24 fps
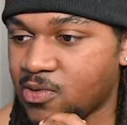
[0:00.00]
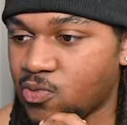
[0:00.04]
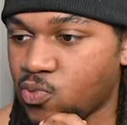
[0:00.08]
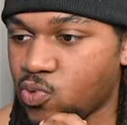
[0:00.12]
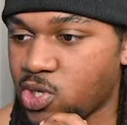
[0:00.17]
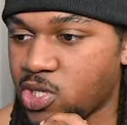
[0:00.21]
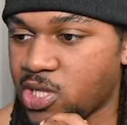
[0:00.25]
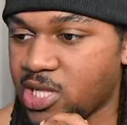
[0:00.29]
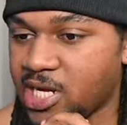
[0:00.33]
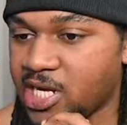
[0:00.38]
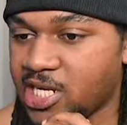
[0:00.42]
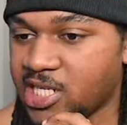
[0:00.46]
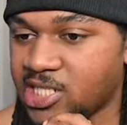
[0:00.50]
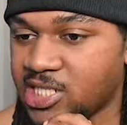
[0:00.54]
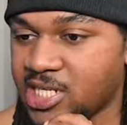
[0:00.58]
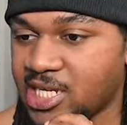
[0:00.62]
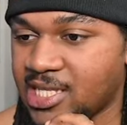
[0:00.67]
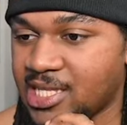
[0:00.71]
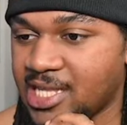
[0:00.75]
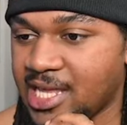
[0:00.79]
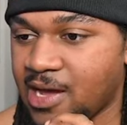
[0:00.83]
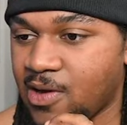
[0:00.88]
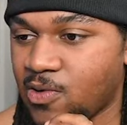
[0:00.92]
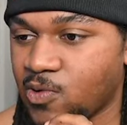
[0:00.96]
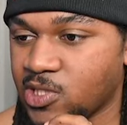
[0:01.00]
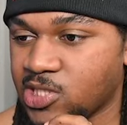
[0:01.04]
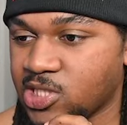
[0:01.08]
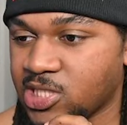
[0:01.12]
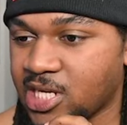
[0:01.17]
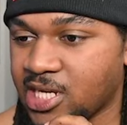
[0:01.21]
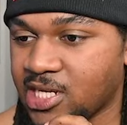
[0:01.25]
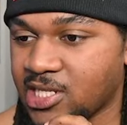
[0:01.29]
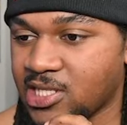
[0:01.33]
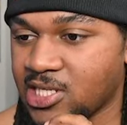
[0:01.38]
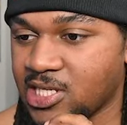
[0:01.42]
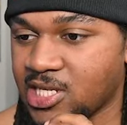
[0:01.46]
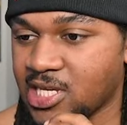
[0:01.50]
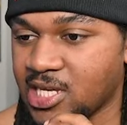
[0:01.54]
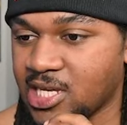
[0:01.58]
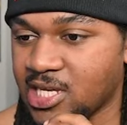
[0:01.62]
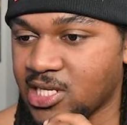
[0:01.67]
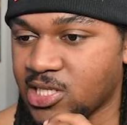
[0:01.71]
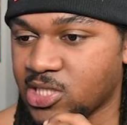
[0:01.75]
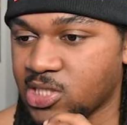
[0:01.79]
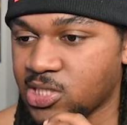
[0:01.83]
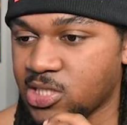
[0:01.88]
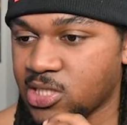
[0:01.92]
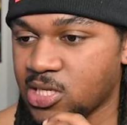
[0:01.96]
realized that was not the
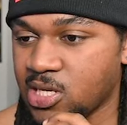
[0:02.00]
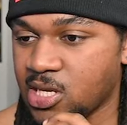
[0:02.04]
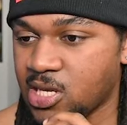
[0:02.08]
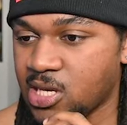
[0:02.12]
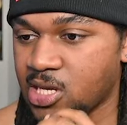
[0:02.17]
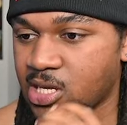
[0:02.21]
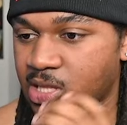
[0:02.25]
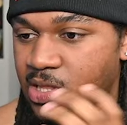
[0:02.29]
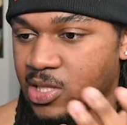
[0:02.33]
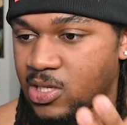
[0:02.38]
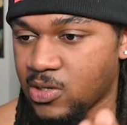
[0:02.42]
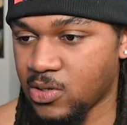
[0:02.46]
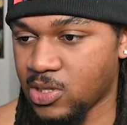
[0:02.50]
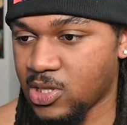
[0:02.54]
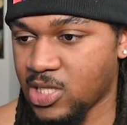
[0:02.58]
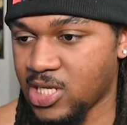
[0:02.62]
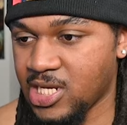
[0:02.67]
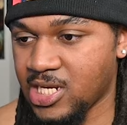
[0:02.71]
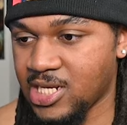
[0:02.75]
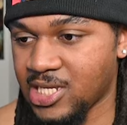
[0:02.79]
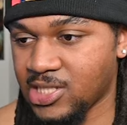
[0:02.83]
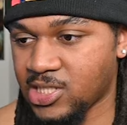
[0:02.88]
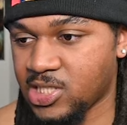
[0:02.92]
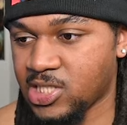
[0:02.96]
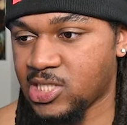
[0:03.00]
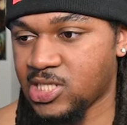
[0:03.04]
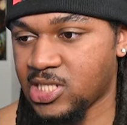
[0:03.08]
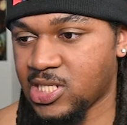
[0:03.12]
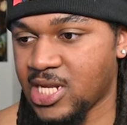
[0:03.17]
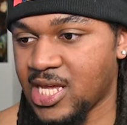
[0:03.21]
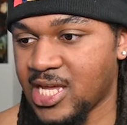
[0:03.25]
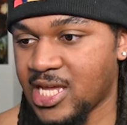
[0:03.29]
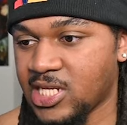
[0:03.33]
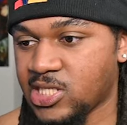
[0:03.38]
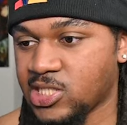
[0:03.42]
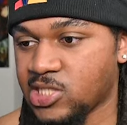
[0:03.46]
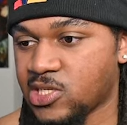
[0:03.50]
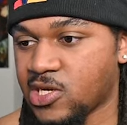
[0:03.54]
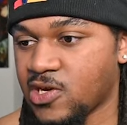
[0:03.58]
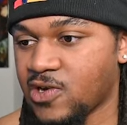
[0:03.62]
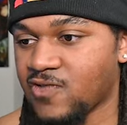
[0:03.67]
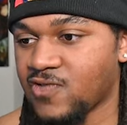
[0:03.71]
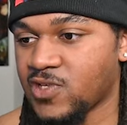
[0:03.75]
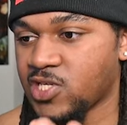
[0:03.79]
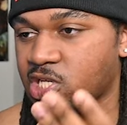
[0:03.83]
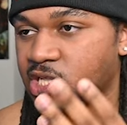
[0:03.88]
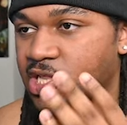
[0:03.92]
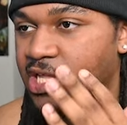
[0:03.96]
case, leading to today's nerf to